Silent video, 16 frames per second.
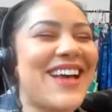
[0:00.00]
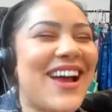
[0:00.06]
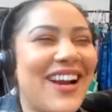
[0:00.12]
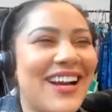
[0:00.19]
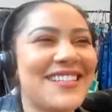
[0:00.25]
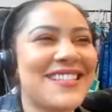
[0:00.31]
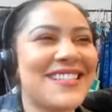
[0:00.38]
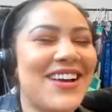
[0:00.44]

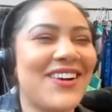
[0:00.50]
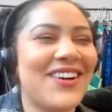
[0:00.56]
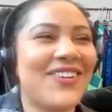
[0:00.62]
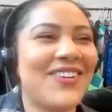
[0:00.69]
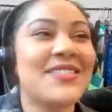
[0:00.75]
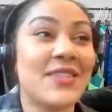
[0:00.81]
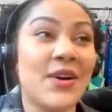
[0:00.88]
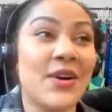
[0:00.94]
Sorry.
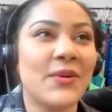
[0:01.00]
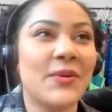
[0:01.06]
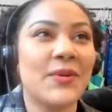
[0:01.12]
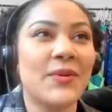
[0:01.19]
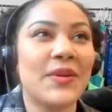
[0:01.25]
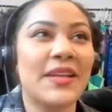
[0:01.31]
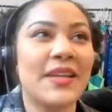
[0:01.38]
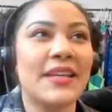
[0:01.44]

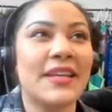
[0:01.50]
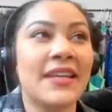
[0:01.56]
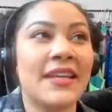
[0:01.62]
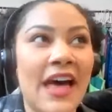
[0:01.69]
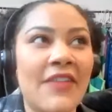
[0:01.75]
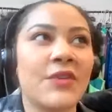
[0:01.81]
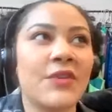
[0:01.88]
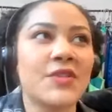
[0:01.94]
So
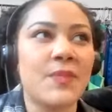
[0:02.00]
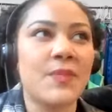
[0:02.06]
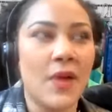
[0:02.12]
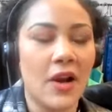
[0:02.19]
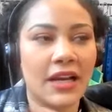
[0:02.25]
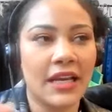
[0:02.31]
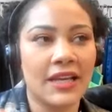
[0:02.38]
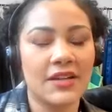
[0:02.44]
yeah, those
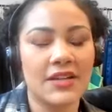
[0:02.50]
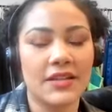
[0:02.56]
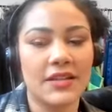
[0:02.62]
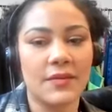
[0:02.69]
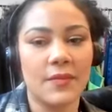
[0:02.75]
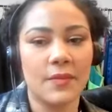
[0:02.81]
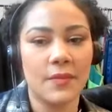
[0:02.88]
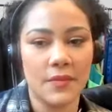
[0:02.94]
market
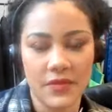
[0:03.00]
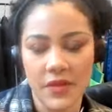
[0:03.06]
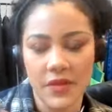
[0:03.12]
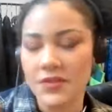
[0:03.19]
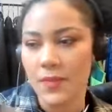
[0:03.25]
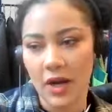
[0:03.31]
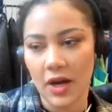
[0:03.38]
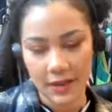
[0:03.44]

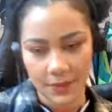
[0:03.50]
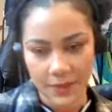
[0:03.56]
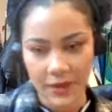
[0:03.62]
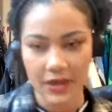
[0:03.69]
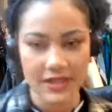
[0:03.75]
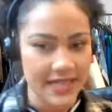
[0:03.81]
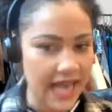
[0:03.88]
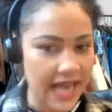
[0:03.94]
those market
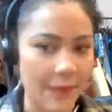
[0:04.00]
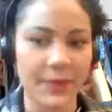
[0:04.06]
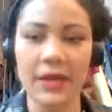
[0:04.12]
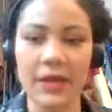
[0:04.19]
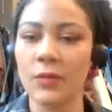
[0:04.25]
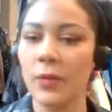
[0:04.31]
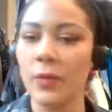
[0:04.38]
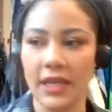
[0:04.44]
periods
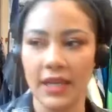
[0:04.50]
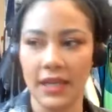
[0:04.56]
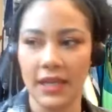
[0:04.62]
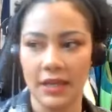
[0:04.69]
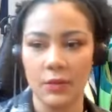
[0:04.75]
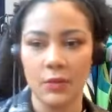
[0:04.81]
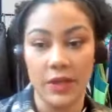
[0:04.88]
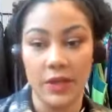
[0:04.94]
happen,
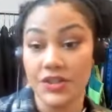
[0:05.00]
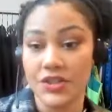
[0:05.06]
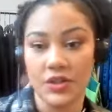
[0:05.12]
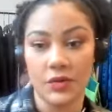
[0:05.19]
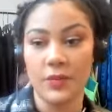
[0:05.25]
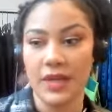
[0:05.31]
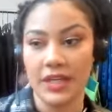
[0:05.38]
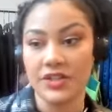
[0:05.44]
we
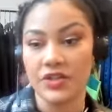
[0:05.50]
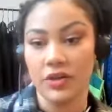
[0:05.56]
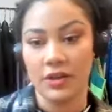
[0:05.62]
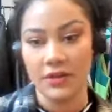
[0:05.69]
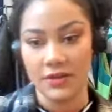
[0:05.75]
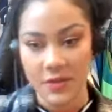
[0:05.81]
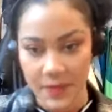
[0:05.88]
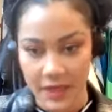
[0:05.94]
do meet
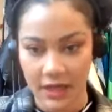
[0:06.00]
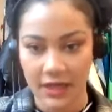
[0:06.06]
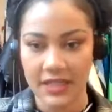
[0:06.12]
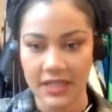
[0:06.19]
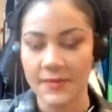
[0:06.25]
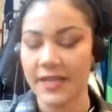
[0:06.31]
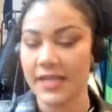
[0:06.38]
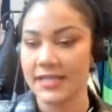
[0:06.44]
during those
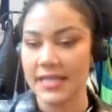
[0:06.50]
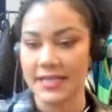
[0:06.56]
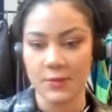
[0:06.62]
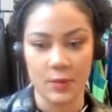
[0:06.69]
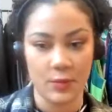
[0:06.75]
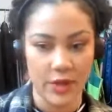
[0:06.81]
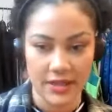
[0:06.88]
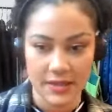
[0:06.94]
periods because
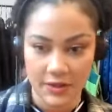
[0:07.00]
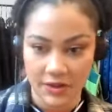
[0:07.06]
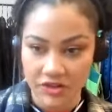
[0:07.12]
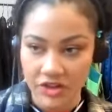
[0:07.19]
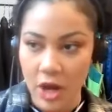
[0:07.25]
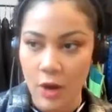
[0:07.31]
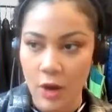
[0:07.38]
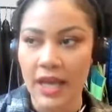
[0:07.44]
that's when brands are
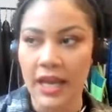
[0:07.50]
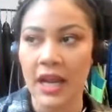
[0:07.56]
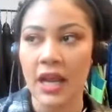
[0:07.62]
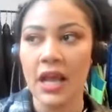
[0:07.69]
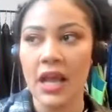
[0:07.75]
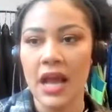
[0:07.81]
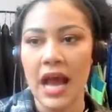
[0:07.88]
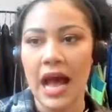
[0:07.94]

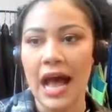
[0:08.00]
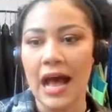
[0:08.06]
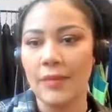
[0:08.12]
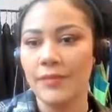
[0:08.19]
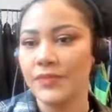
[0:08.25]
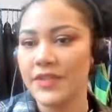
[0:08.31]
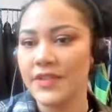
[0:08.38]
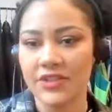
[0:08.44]
showing
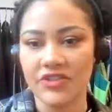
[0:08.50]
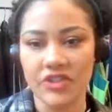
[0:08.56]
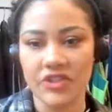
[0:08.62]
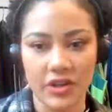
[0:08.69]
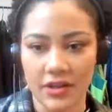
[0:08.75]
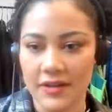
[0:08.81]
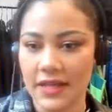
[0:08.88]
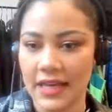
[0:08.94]

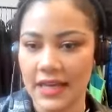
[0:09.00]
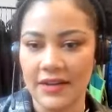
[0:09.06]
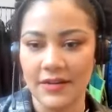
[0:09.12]
digital.